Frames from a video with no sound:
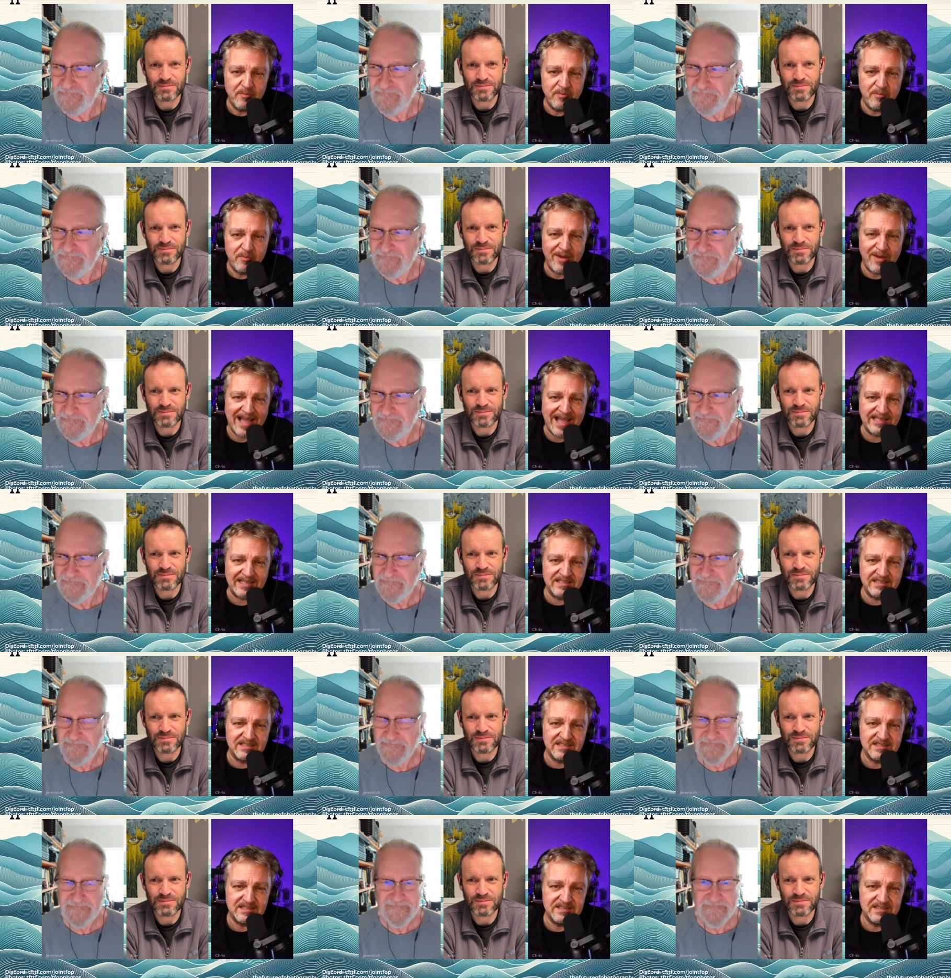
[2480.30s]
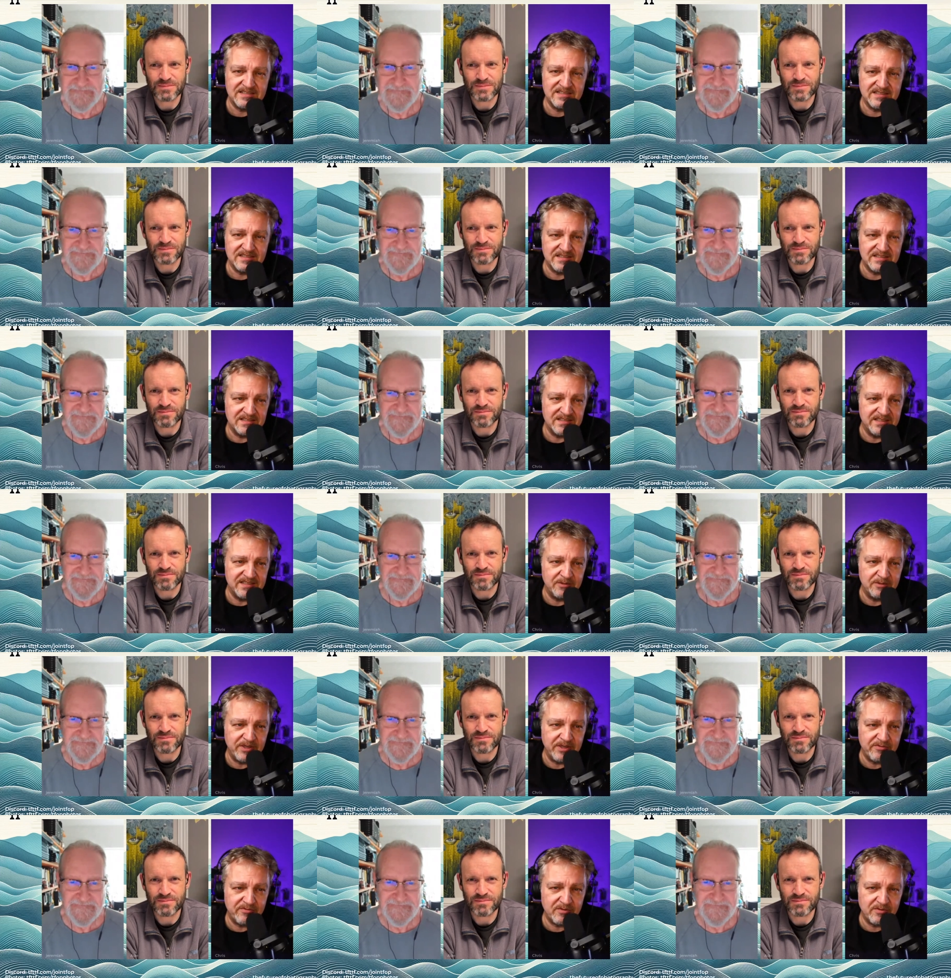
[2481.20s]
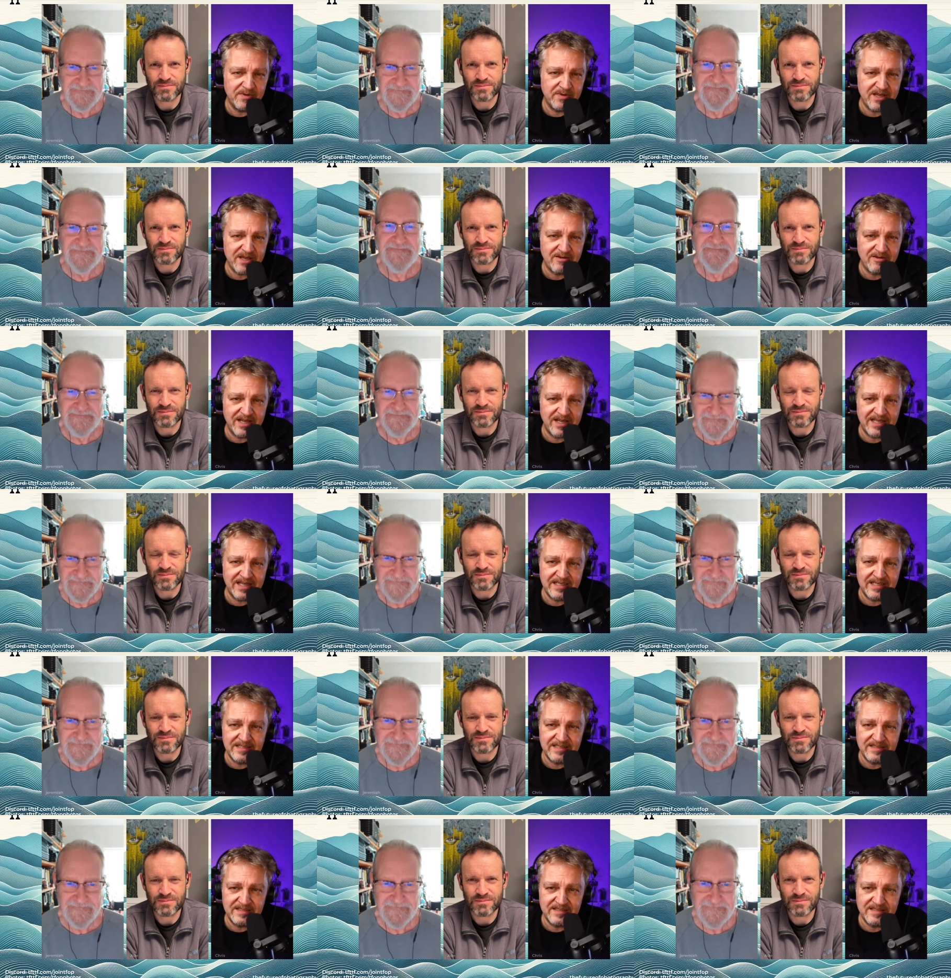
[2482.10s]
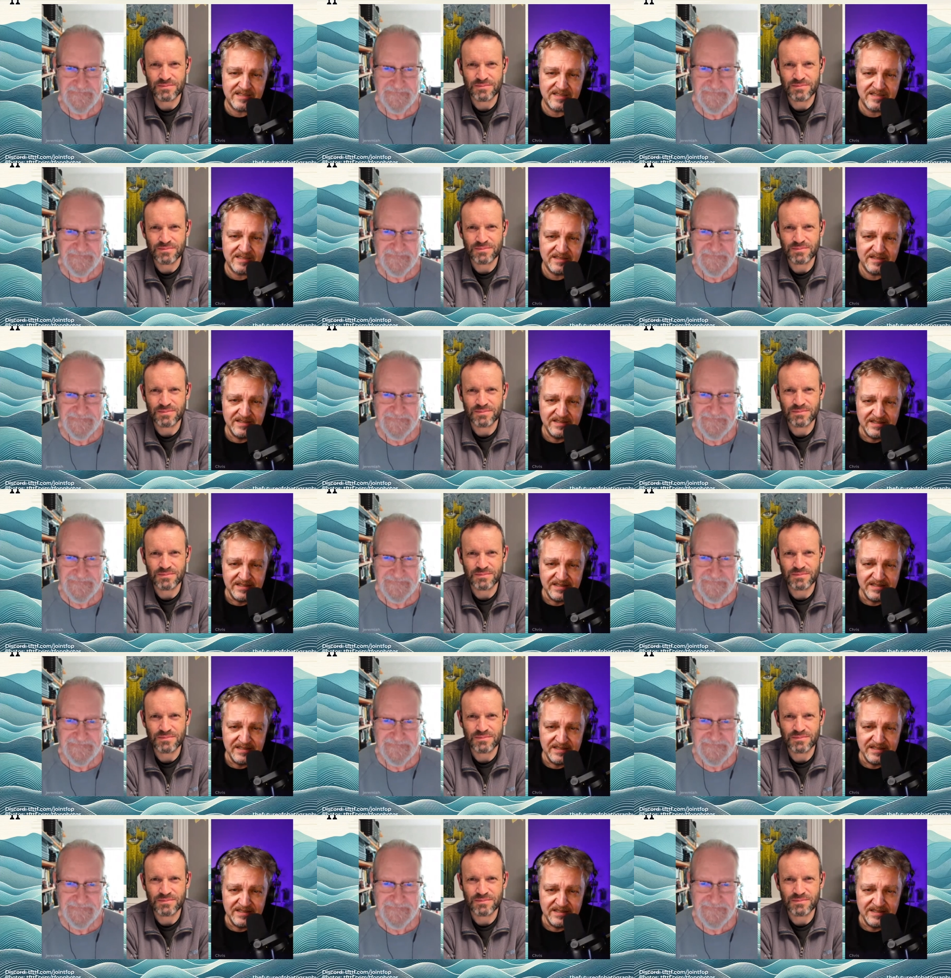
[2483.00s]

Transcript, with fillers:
Speaker 1: back in a week from now, and. Uh,